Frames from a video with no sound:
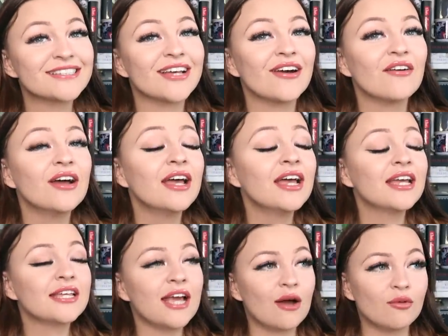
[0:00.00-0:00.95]
So
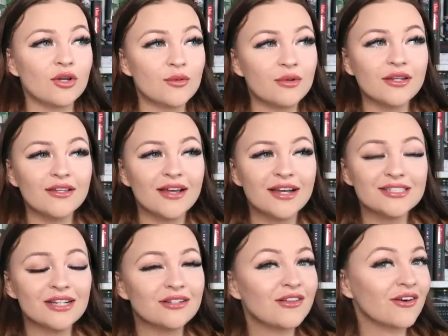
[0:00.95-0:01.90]
yeah, we're gonna bring you
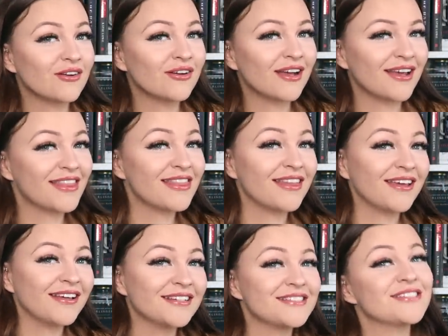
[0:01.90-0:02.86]
guys along, I
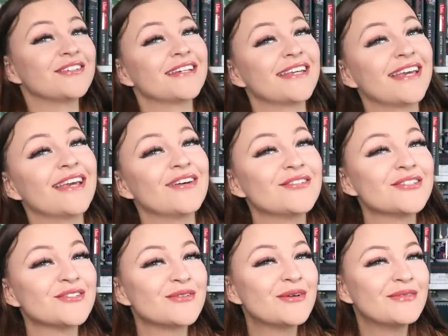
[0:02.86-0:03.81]
think, to IKEA,
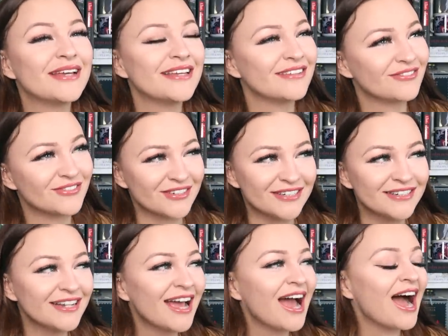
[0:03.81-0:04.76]
which will be
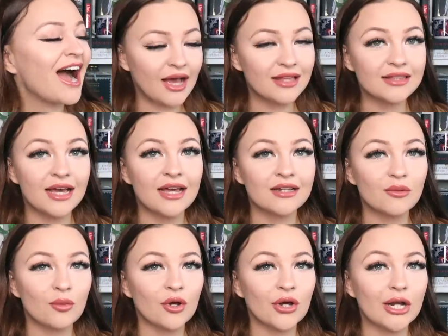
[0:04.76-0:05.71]
fun. And then
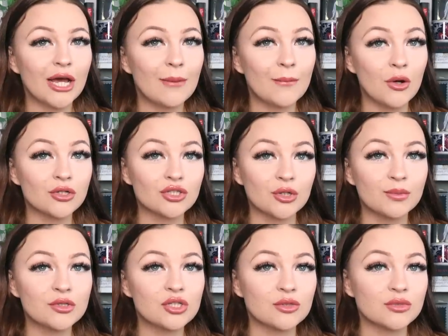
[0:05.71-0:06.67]
we're gonna box
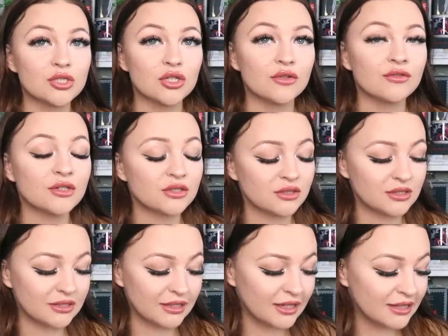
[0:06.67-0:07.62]
up some stuff
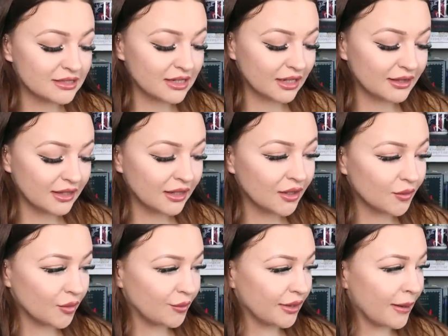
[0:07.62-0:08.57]
tonight, I think,
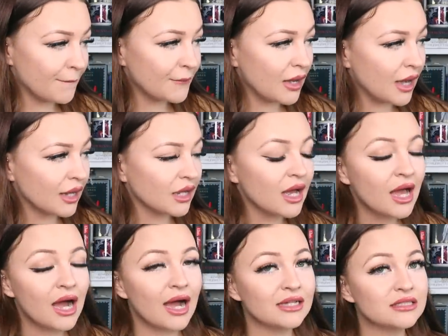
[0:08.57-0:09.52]
when we get back.
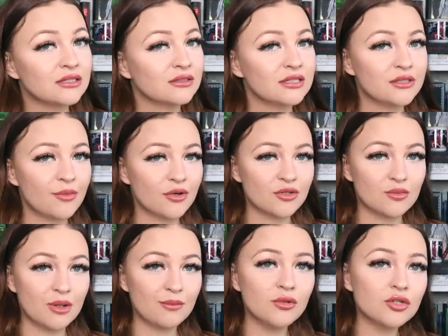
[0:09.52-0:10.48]
I still need to box up
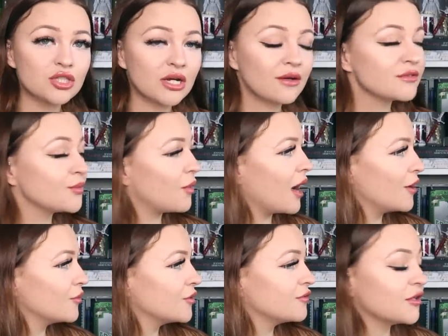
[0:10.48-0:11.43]
my bookshelves, but I
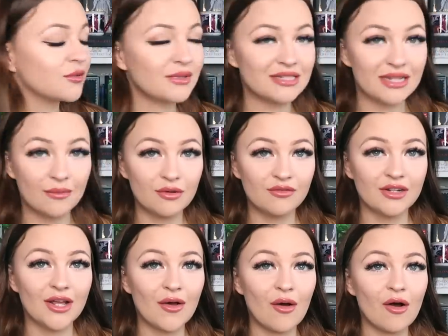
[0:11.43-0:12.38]
will film a separate
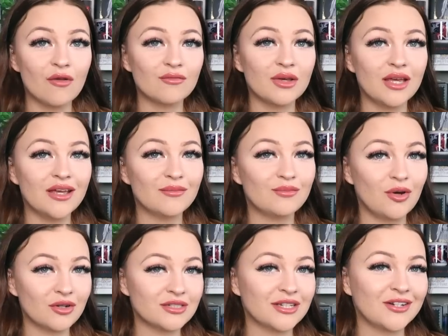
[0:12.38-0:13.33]
video of me
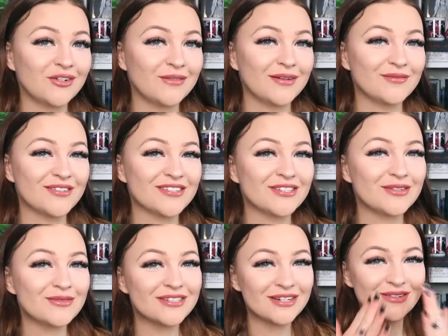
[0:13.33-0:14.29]
boxing all my books
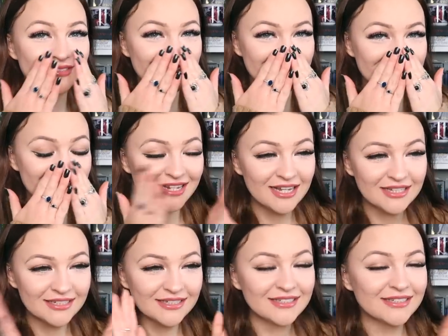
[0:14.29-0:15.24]
up, which I'm just,
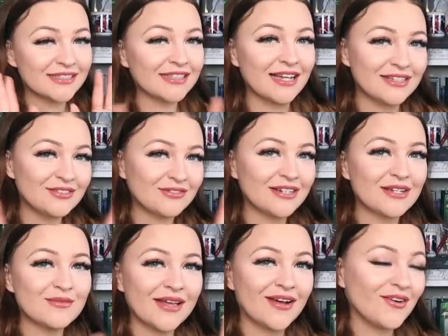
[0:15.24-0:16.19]
that is
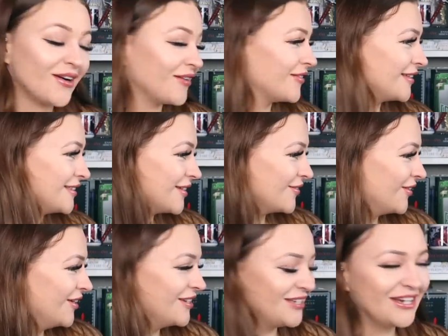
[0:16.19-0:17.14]
freaking me out. I really don't
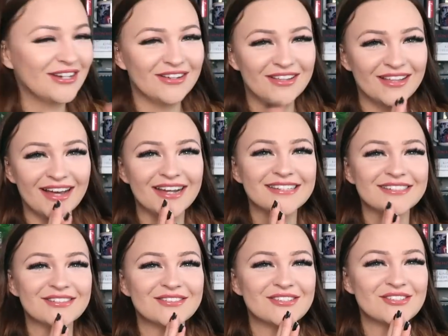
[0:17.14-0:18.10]
want to do that. I
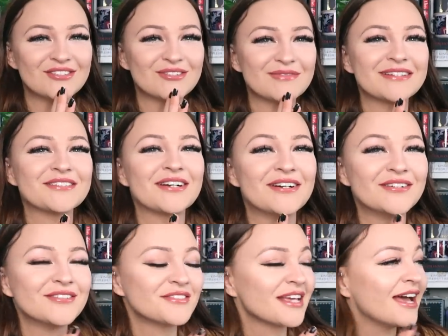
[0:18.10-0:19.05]
don't want to touch my
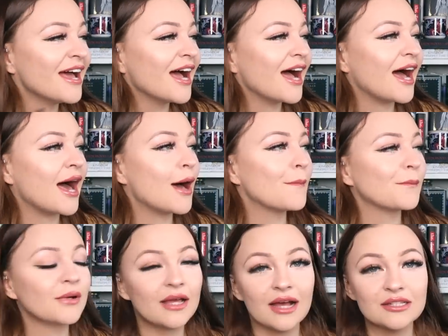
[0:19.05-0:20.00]
shelves.
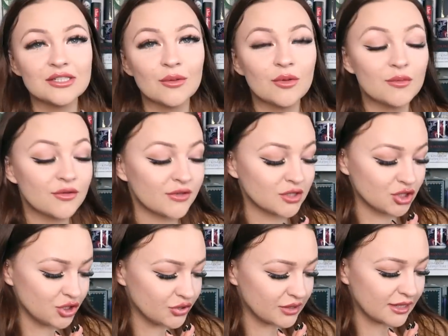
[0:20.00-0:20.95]
But yeah, so we move in on
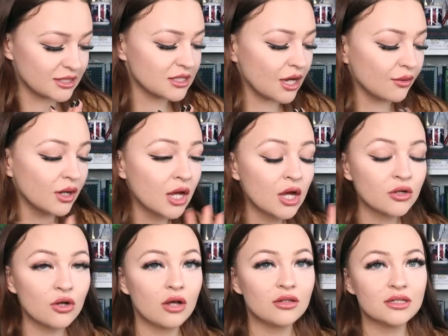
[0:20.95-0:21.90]
Tuesday. So
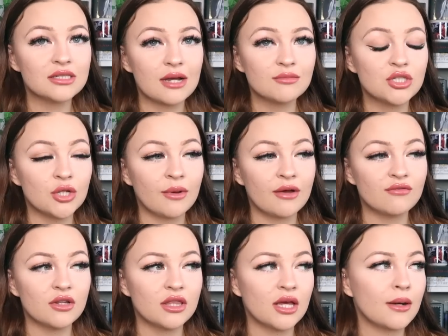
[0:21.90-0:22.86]
not a lot of time to do
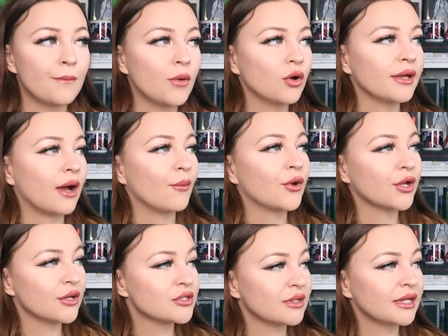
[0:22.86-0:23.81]
everything. But yeah, we're going
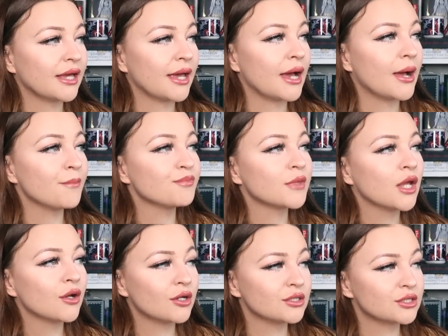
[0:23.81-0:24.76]
to go to IKEA,
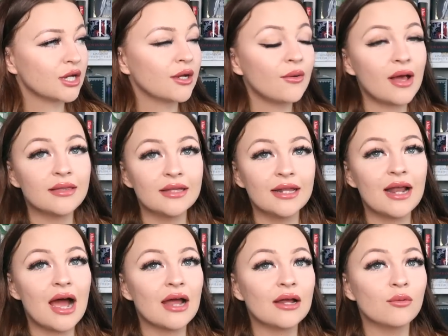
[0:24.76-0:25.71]
Costco, and then
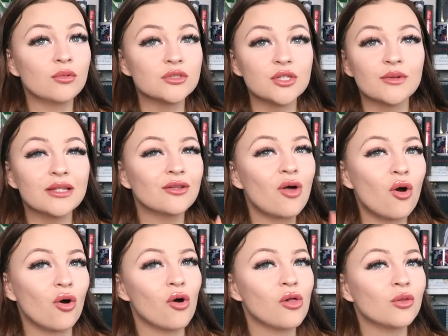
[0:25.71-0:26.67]
I will do a little
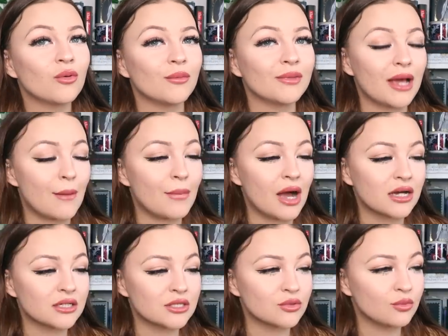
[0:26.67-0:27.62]
haul when we get
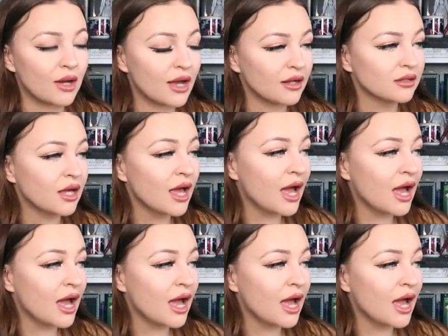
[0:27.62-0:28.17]
back as well.